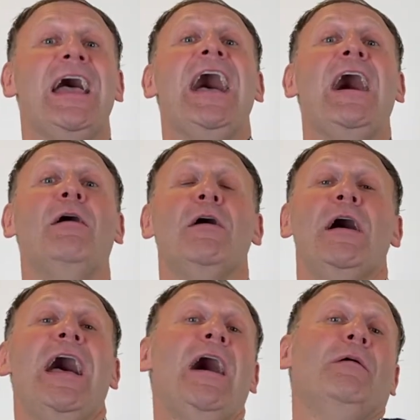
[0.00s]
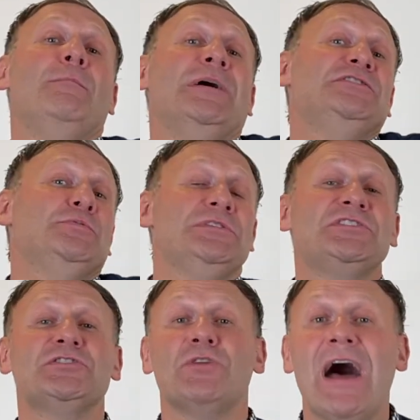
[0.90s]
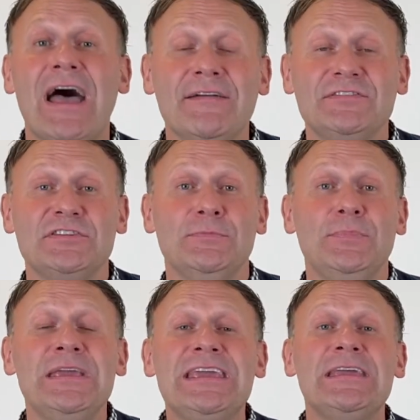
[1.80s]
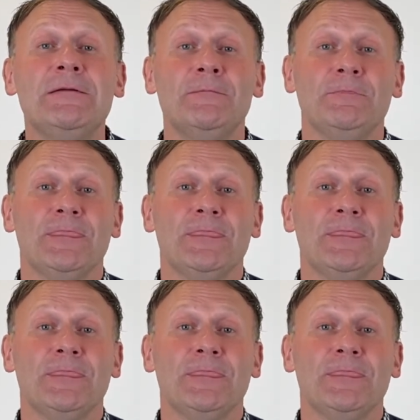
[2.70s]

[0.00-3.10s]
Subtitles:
how much we strive to be